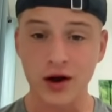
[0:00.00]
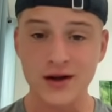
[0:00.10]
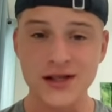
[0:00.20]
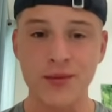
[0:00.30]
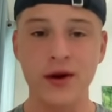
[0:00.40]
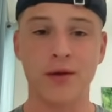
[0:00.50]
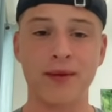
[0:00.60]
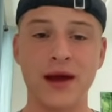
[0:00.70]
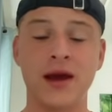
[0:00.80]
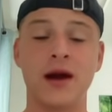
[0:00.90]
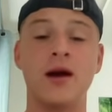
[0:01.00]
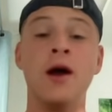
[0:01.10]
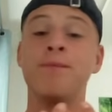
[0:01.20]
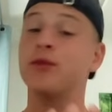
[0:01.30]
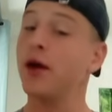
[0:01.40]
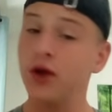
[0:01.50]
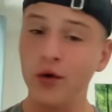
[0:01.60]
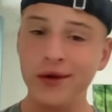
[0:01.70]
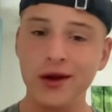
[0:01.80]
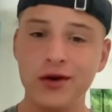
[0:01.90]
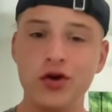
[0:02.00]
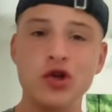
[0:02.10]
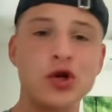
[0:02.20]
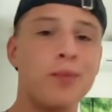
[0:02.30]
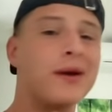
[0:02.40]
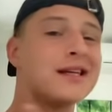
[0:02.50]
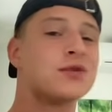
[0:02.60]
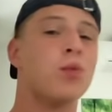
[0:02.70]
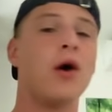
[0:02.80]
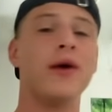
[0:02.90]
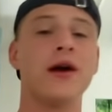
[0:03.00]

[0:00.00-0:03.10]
calls that we are making here, not only on YouTube, but as well